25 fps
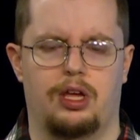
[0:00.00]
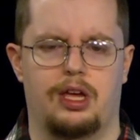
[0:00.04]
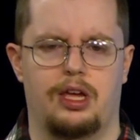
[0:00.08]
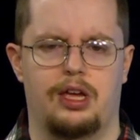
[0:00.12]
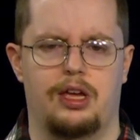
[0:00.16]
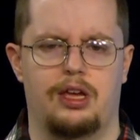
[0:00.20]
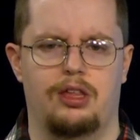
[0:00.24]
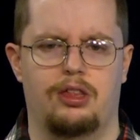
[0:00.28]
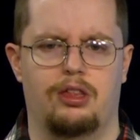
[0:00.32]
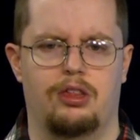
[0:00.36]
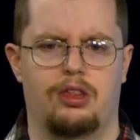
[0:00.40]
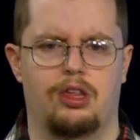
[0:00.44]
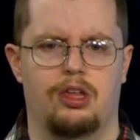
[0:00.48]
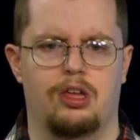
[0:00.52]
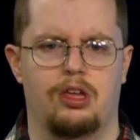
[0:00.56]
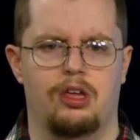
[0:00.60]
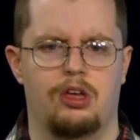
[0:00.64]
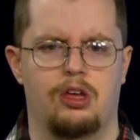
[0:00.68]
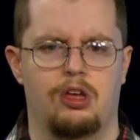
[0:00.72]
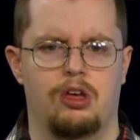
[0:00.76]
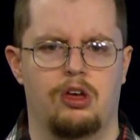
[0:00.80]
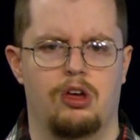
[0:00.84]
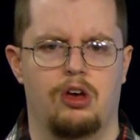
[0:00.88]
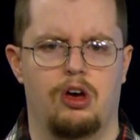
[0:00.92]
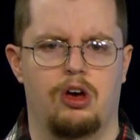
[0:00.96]
is
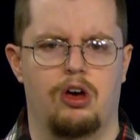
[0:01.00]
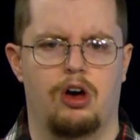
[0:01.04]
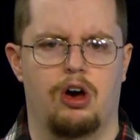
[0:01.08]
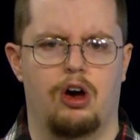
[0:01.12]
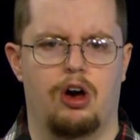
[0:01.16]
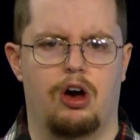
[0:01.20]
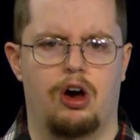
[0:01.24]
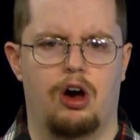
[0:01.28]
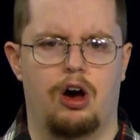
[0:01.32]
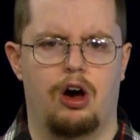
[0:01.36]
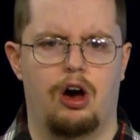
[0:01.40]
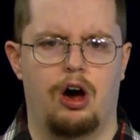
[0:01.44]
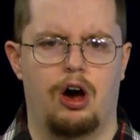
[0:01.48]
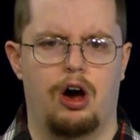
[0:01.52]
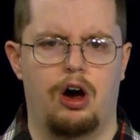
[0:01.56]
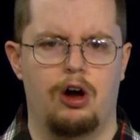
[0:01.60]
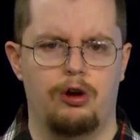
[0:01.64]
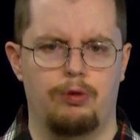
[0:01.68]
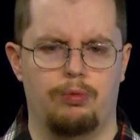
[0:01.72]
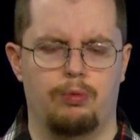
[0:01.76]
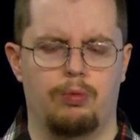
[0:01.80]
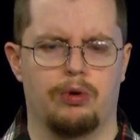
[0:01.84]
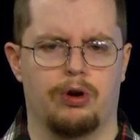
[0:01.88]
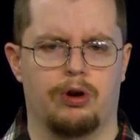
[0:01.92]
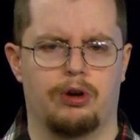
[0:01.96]

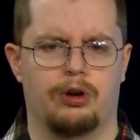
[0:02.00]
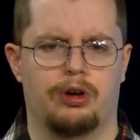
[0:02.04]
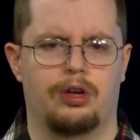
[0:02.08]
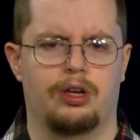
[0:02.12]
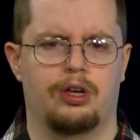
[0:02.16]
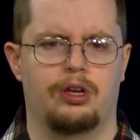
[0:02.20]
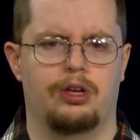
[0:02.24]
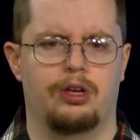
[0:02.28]
Artwork.